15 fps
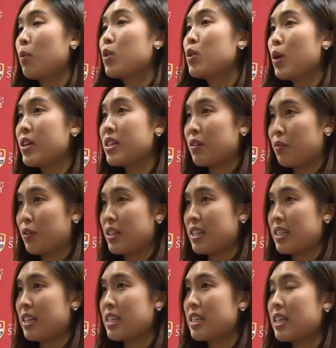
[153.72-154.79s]
were no
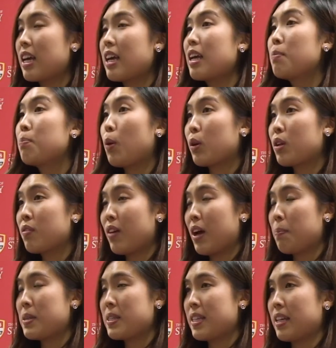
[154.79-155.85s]
differences in body
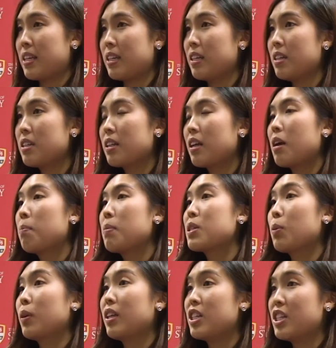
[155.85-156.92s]
fat percentage
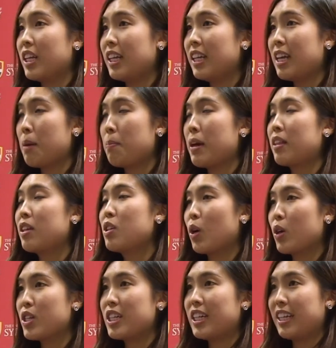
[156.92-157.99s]
between the GDM and the
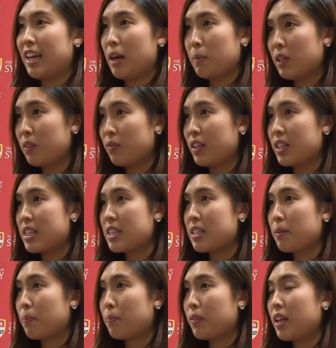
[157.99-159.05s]
non-GDM infants.
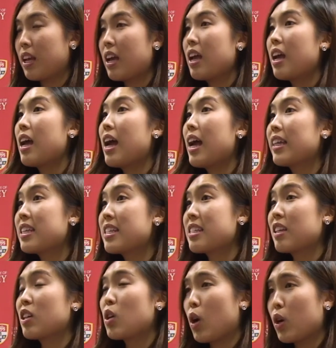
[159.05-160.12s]
And this
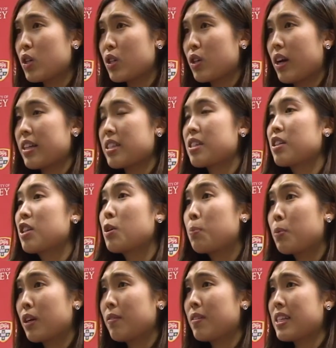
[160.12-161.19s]
is in contrast to
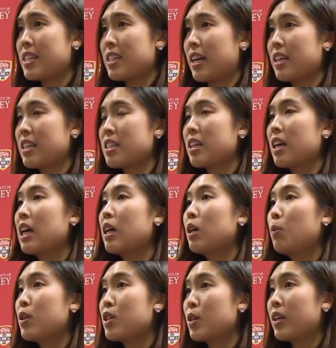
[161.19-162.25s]
previous studies,
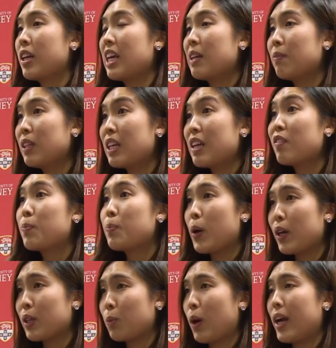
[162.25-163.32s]
which show that even if
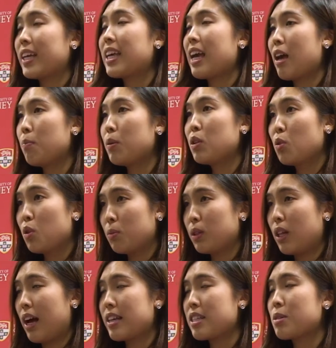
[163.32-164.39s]
birth weight can be
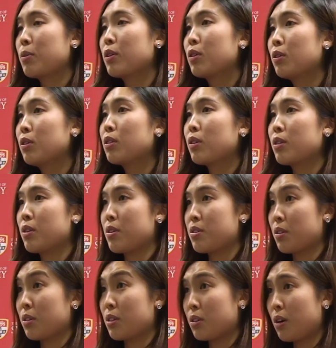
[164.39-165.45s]
normalized with good
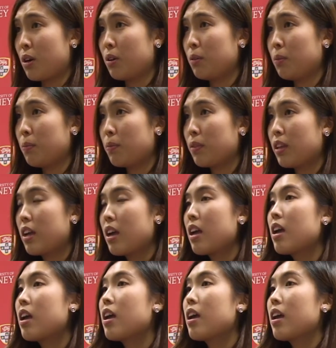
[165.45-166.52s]
glucose control,
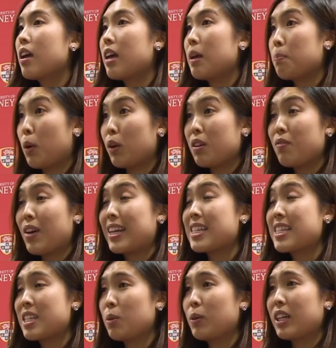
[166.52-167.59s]
body fat
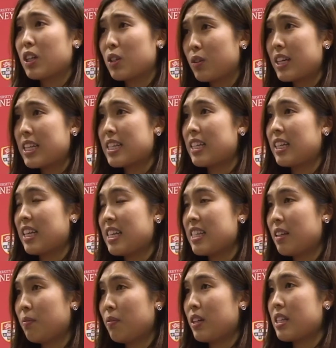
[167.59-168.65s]
is still increased in
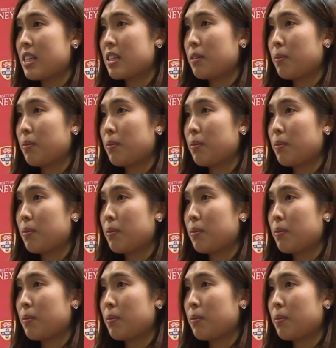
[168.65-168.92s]
these infants.